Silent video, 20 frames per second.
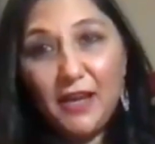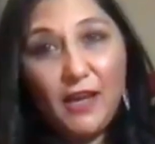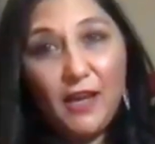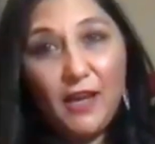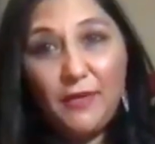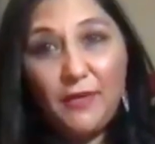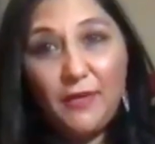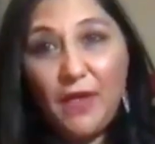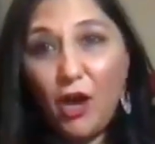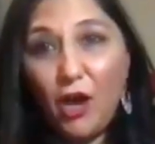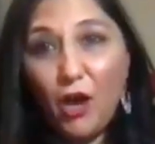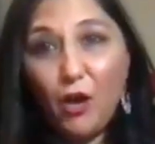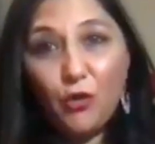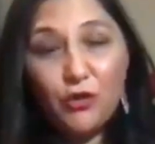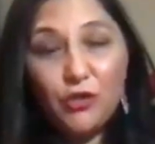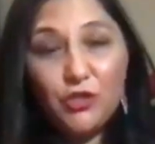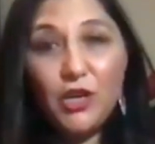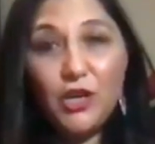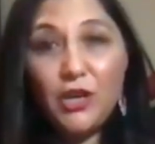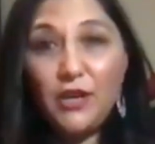that
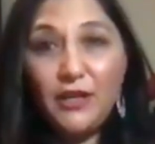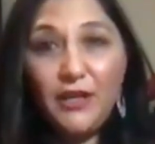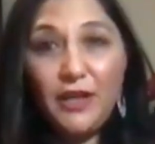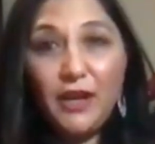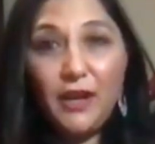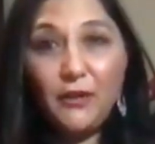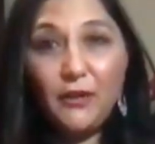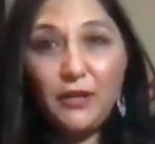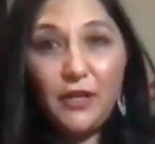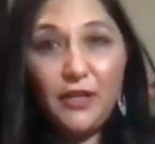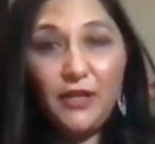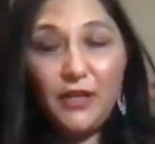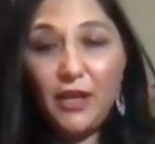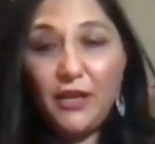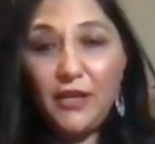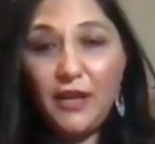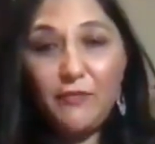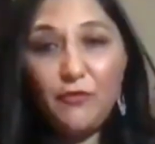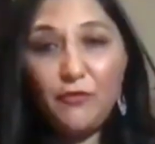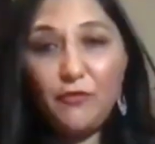whole journey, I
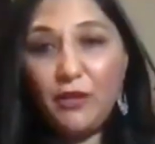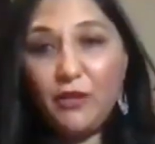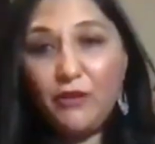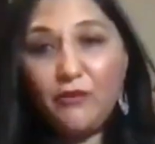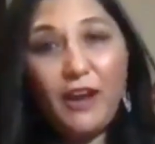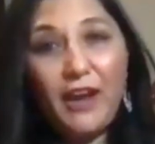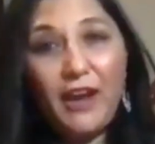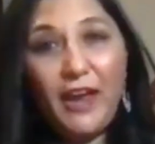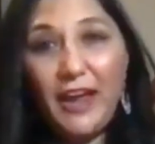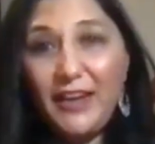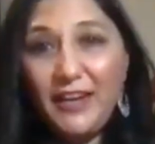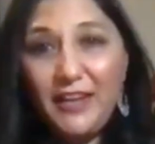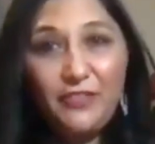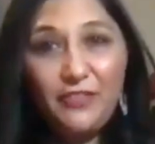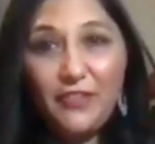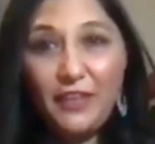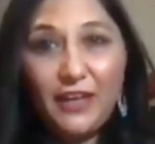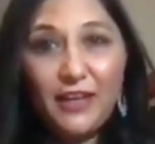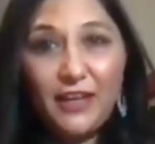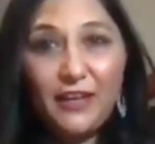never regret
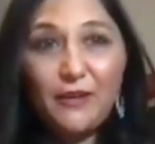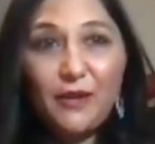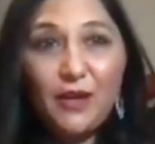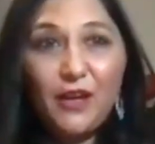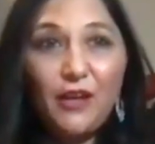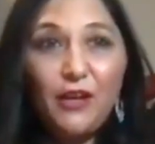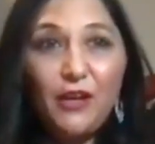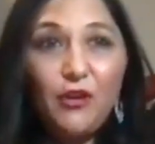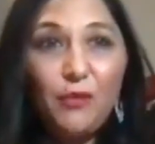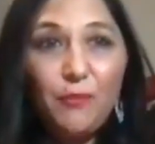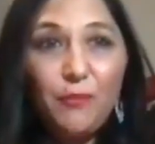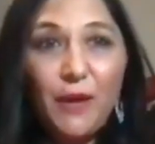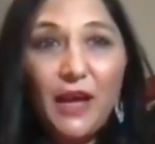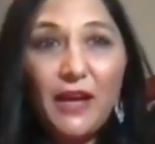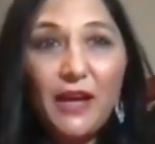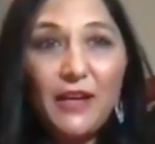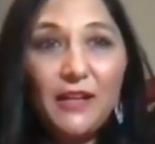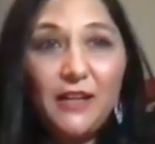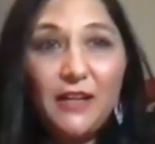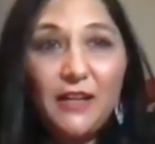anything. I look
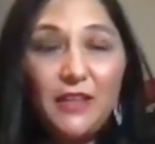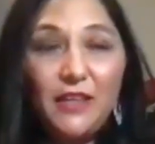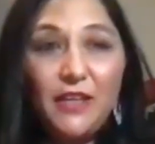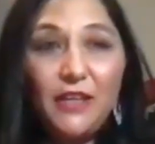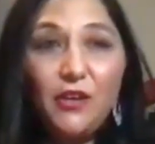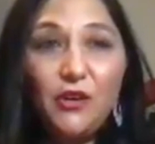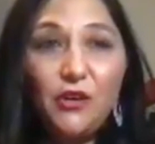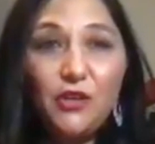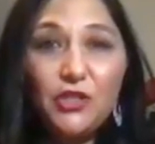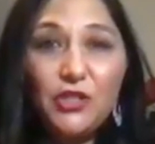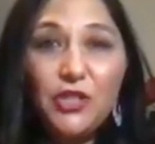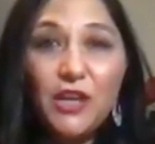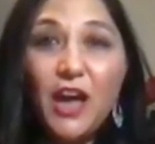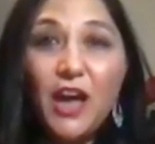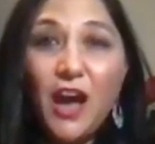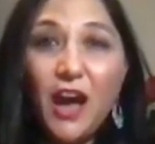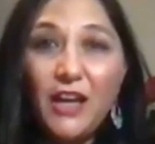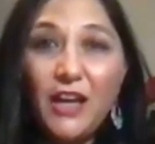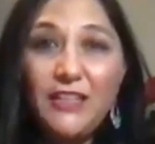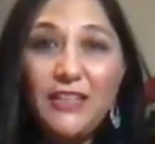back and I think, gosh,
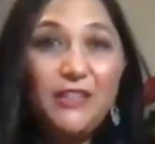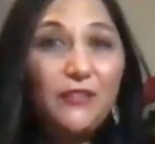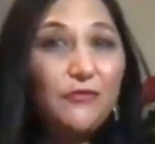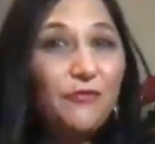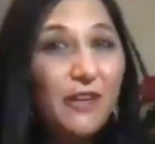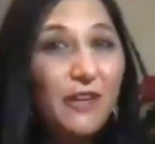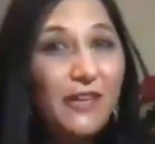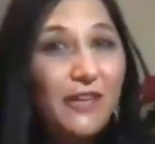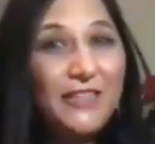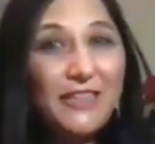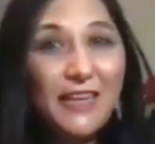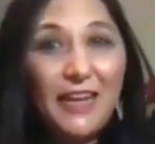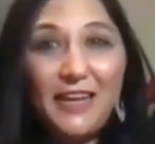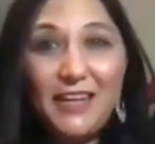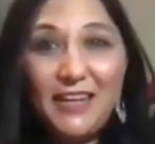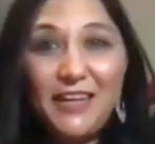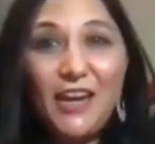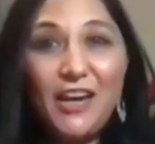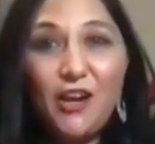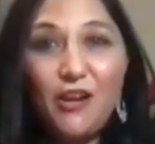I didn't really
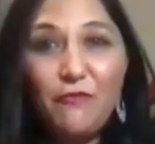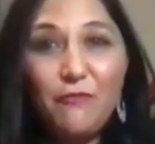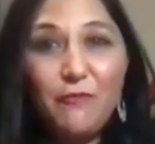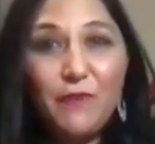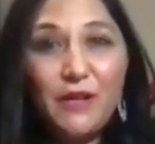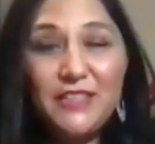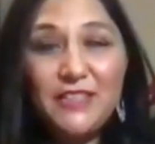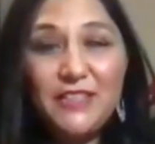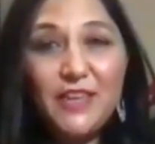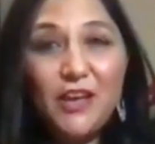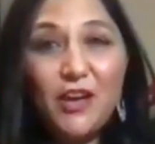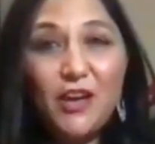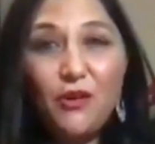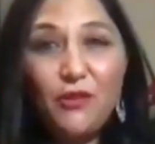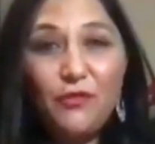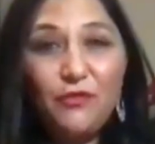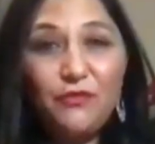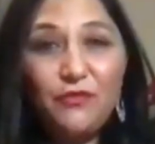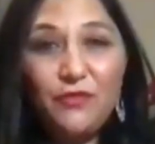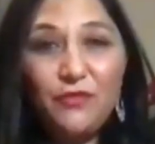take care of
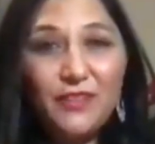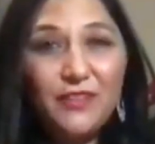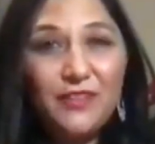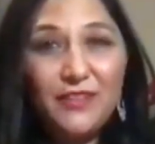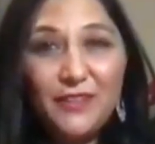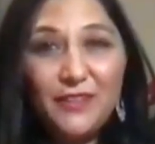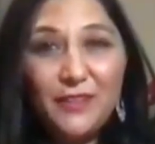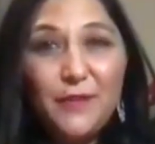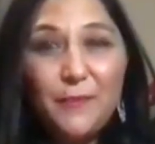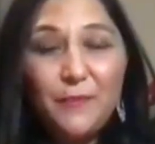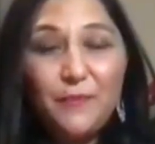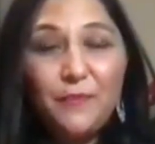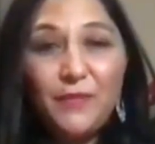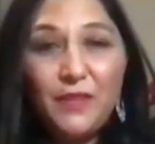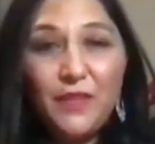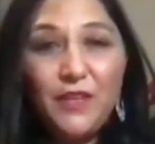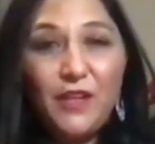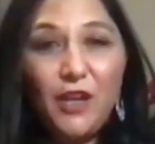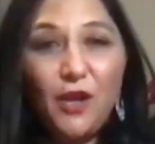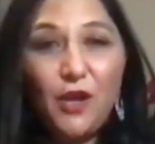myself.
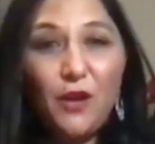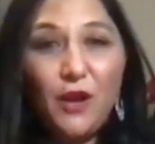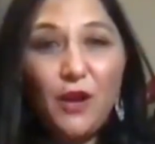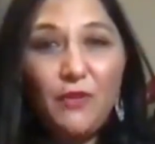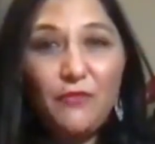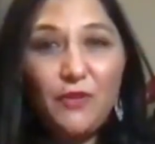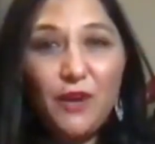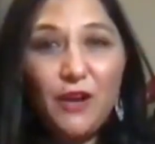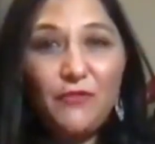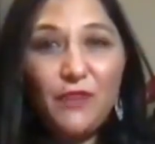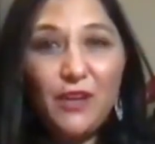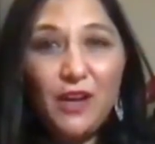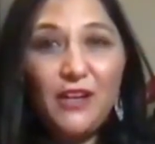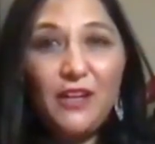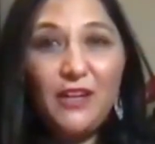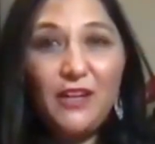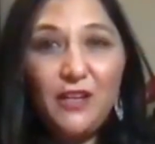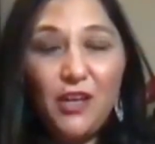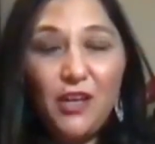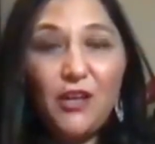I've kind
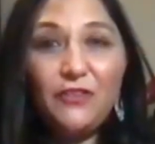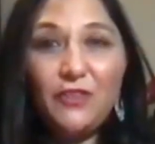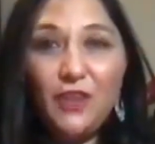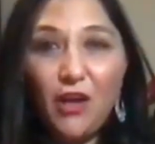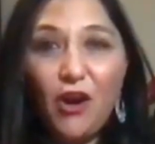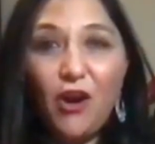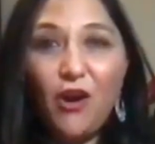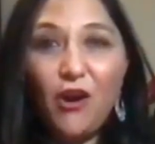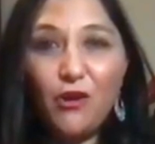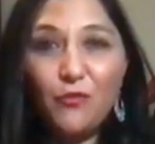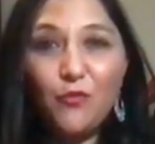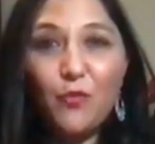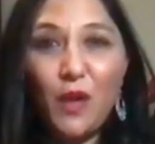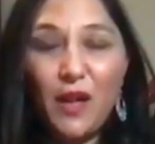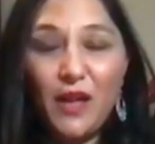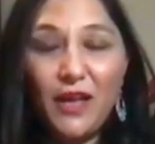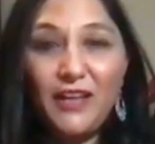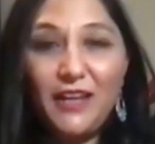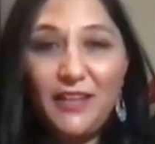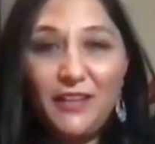of learned the hard
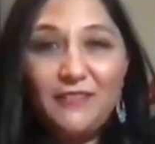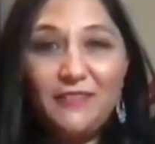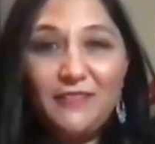way.